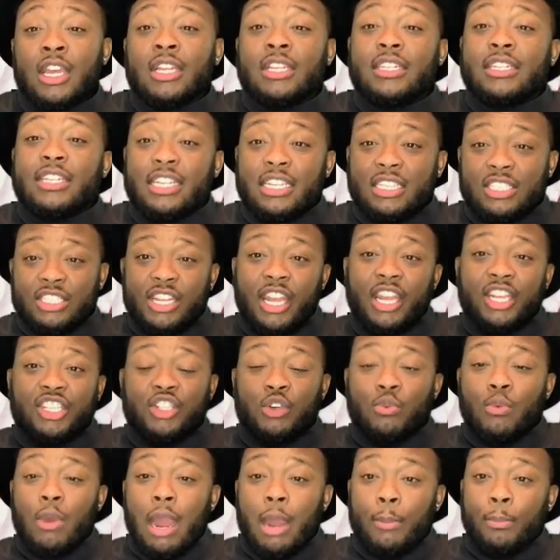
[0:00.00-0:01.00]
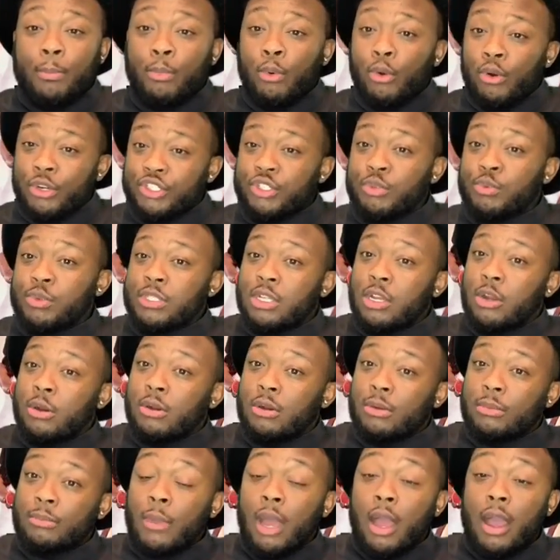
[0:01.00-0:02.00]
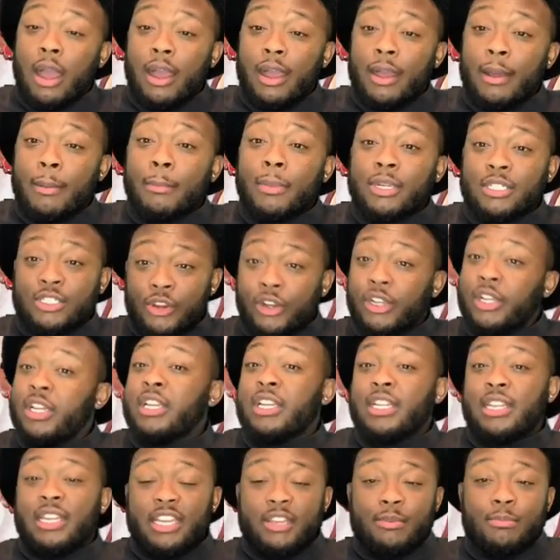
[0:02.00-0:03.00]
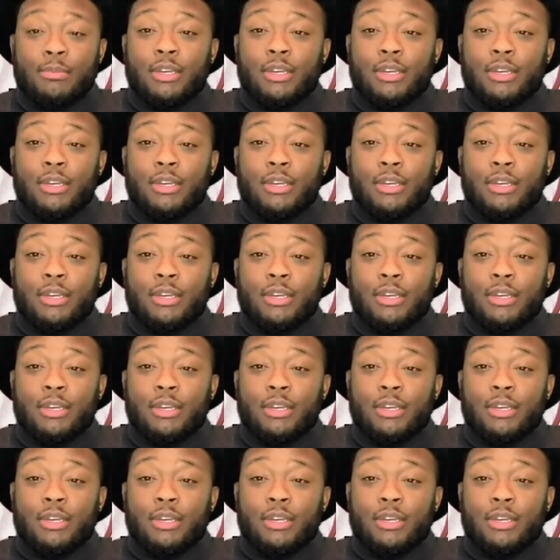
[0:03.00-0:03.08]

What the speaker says: Dish Nation while Portia was on maternity leave.